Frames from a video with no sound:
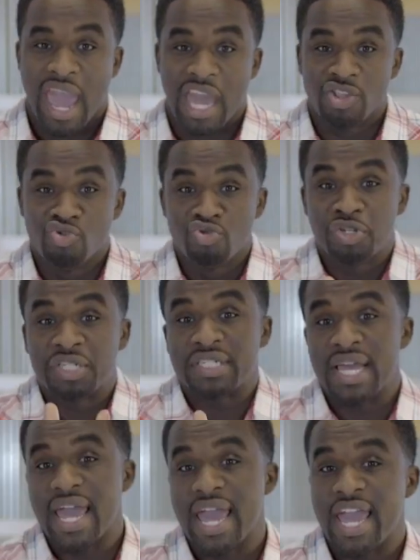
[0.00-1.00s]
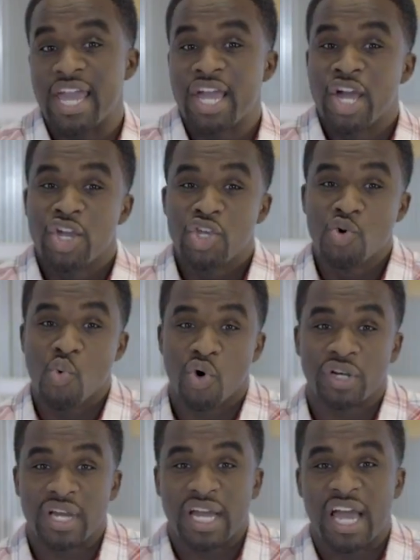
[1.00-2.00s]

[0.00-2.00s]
and you say you want to